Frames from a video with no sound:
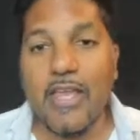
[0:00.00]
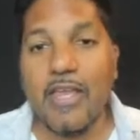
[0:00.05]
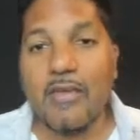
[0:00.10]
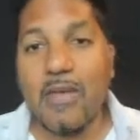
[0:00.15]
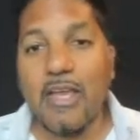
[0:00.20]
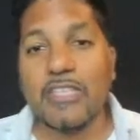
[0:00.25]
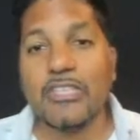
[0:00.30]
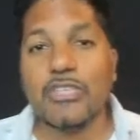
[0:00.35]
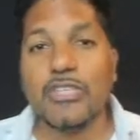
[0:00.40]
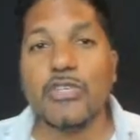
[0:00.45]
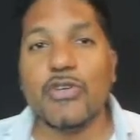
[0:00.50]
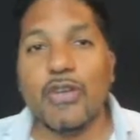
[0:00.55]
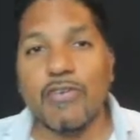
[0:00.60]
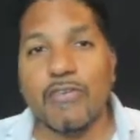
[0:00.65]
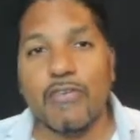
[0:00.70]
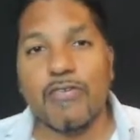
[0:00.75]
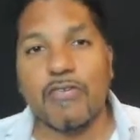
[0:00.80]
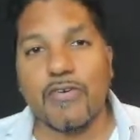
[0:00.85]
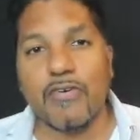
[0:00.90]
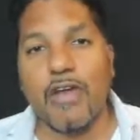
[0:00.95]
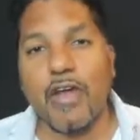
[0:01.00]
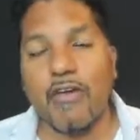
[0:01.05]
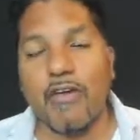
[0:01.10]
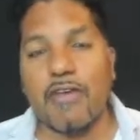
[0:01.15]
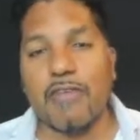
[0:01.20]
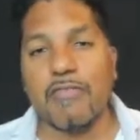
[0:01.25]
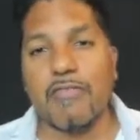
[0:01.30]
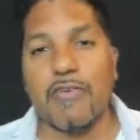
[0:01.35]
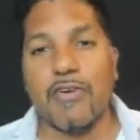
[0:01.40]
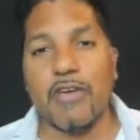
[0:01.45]
Imagine you have a
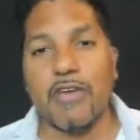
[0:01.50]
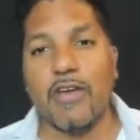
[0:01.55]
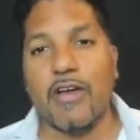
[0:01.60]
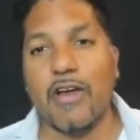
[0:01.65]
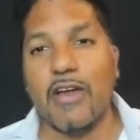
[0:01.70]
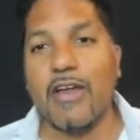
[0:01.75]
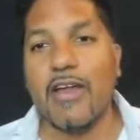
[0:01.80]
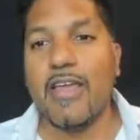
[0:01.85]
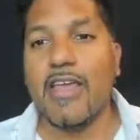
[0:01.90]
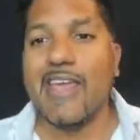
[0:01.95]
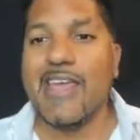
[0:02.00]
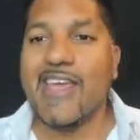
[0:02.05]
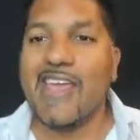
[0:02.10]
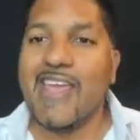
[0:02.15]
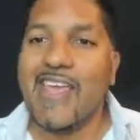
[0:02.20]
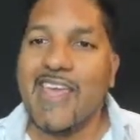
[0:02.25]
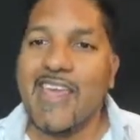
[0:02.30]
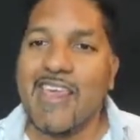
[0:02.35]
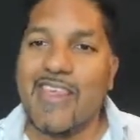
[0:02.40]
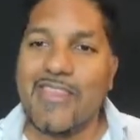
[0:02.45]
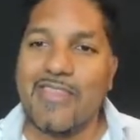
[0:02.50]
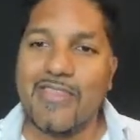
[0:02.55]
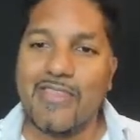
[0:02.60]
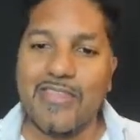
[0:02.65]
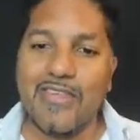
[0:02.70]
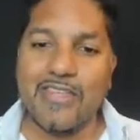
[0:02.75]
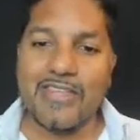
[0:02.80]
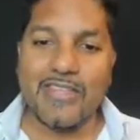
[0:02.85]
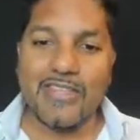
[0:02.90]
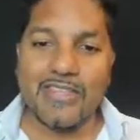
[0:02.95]
Ferrari for a car.
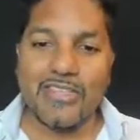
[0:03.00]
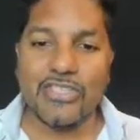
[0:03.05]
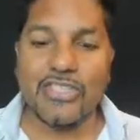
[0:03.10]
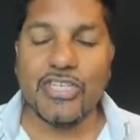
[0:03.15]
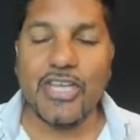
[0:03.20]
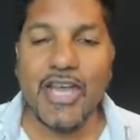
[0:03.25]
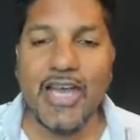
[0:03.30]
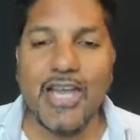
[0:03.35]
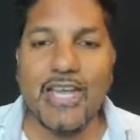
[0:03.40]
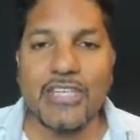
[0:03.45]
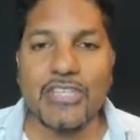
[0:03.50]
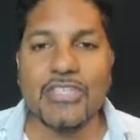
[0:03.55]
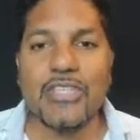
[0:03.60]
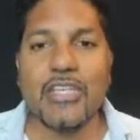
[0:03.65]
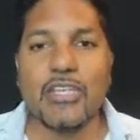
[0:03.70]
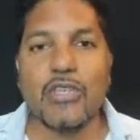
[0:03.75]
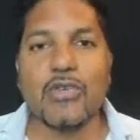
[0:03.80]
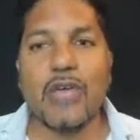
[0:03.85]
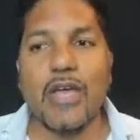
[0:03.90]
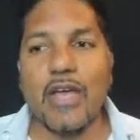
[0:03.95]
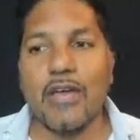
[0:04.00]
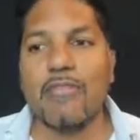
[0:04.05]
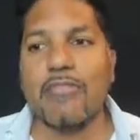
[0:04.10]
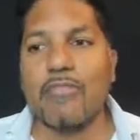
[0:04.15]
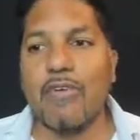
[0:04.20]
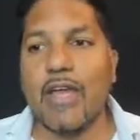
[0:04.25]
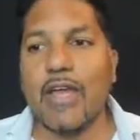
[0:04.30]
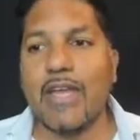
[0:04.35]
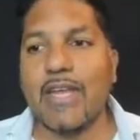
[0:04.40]
The challenge that you have